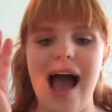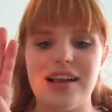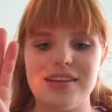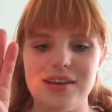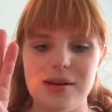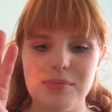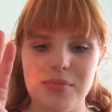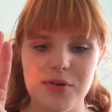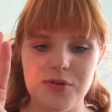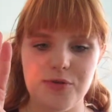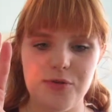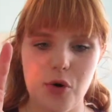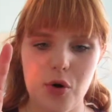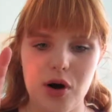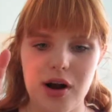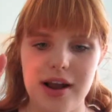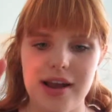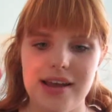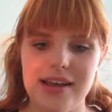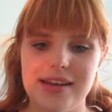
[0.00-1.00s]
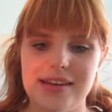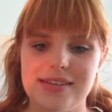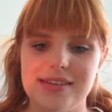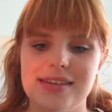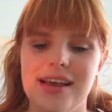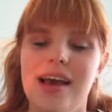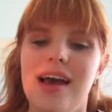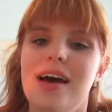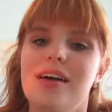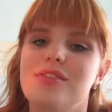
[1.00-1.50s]
Hack number four
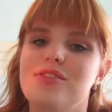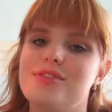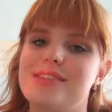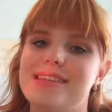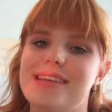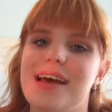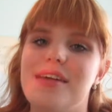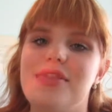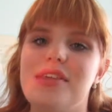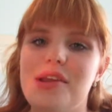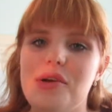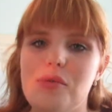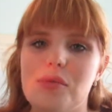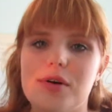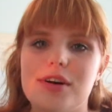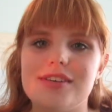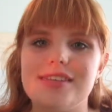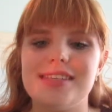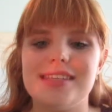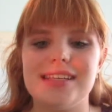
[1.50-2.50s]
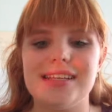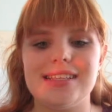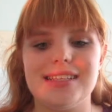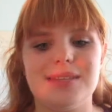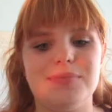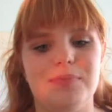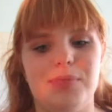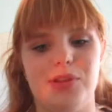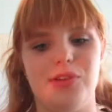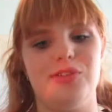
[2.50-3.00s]
is, there's nothing worse than
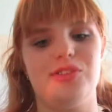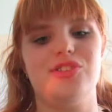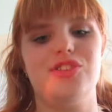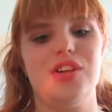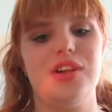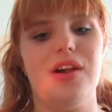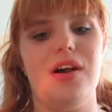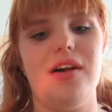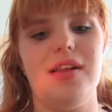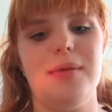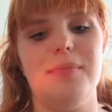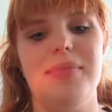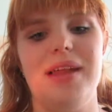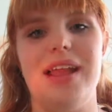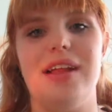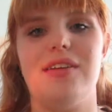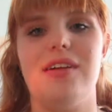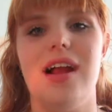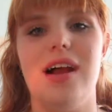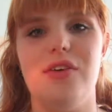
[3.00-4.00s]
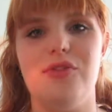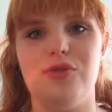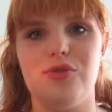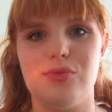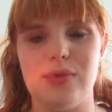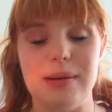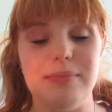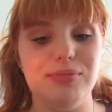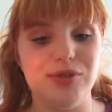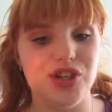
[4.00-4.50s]
splurging on a pair of
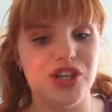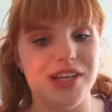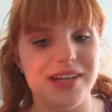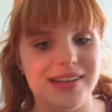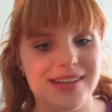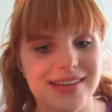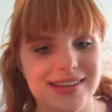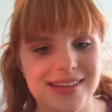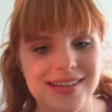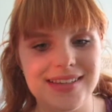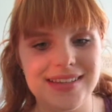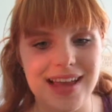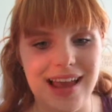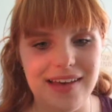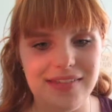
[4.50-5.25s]
ripped jeans